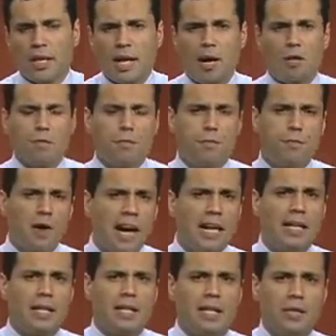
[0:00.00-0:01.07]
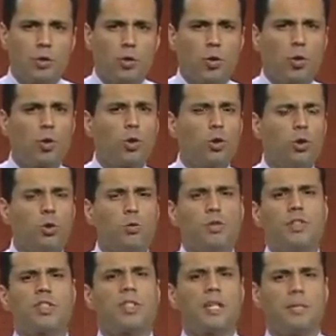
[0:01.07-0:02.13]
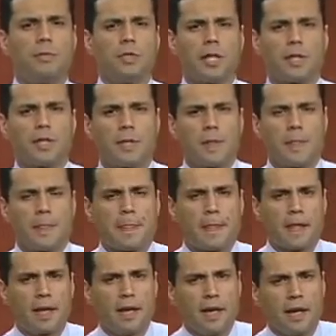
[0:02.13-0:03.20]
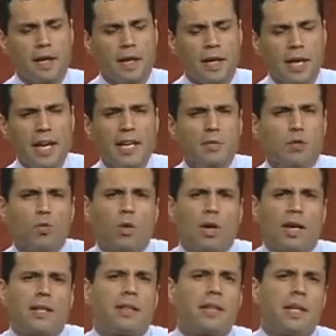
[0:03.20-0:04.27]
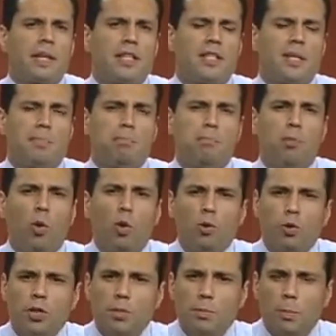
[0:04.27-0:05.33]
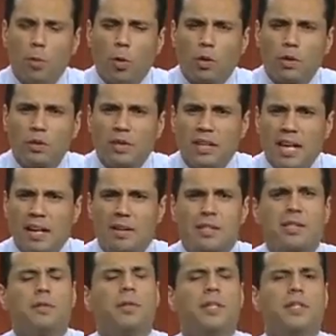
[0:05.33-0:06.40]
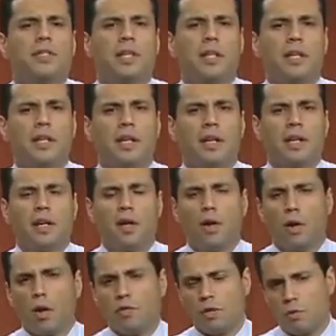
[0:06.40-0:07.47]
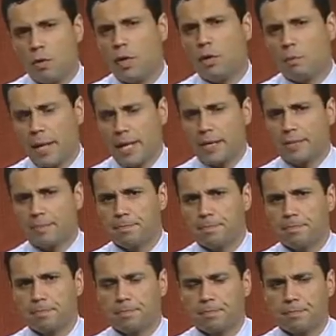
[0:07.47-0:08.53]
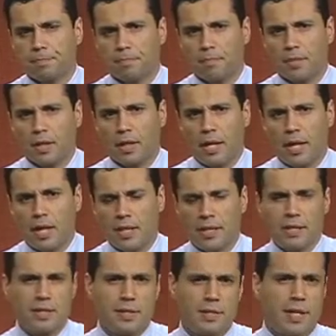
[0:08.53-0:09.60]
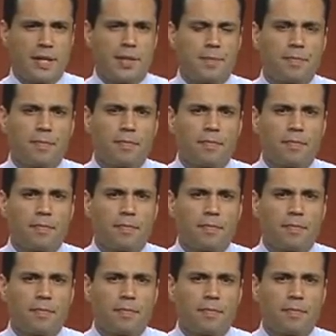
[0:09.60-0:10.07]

Now, finally, to conclude this subject, here's what I think is the most important characteristic of a real man. And this is it.